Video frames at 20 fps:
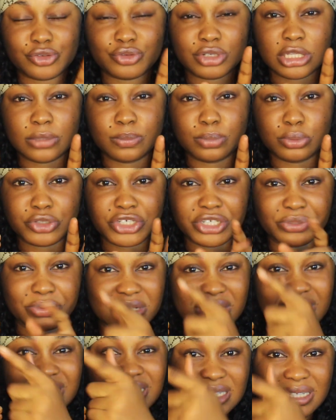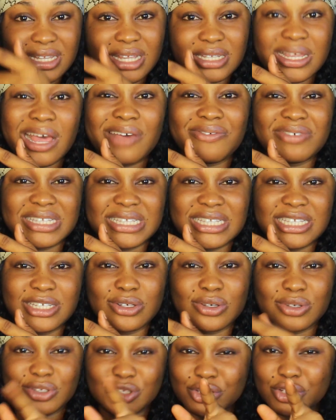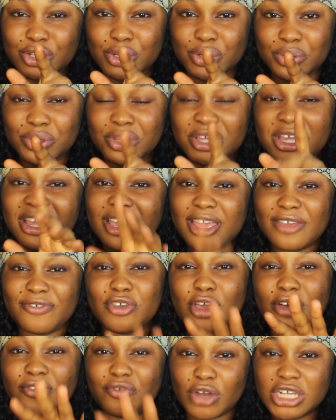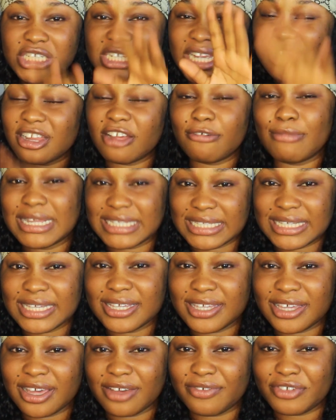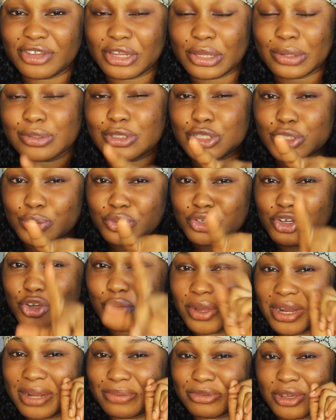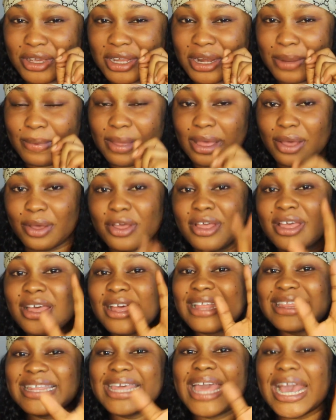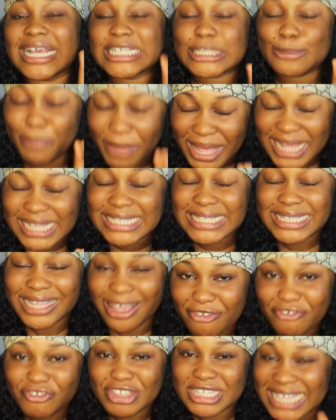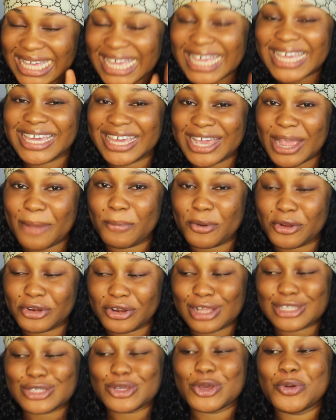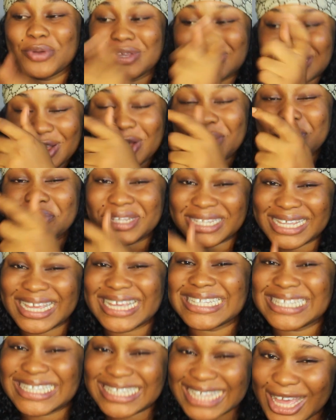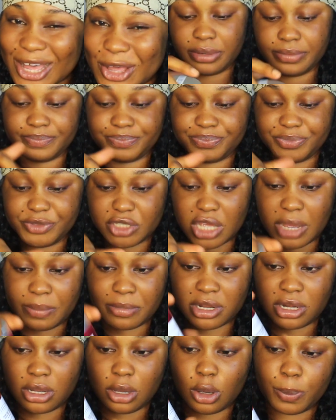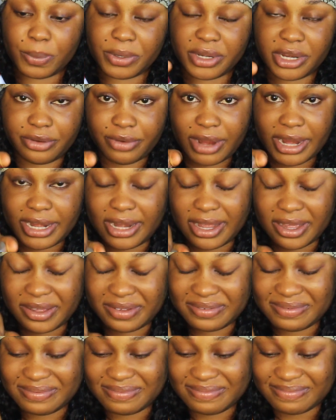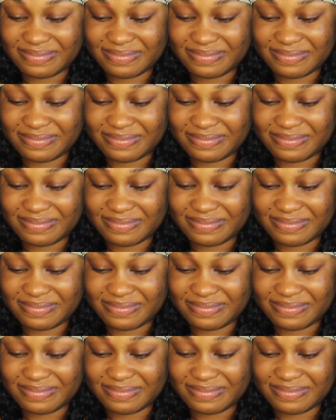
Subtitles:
it's really bougie because it does have a seal, you know. If you have watched any of my skincare videos, you will know what I'm talking about. The expensive skincare products always come with a seal. So I'm going to open it right now.